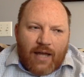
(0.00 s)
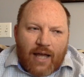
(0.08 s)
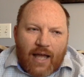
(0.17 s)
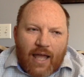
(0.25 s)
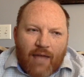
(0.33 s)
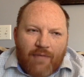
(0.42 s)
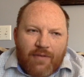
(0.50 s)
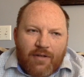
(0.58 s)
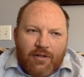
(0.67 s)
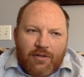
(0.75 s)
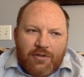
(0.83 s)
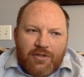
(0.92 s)
I have the
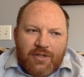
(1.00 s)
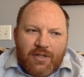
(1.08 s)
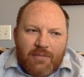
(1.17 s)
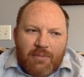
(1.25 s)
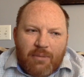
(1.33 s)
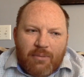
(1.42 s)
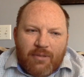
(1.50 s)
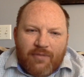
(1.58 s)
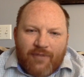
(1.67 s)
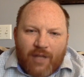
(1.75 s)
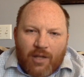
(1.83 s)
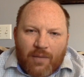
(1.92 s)
delusion that people are
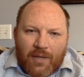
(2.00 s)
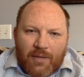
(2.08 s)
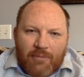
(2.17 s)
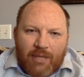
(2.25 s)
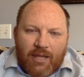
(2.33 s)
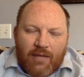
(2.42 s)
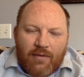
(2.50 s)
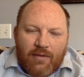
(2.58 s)
following me.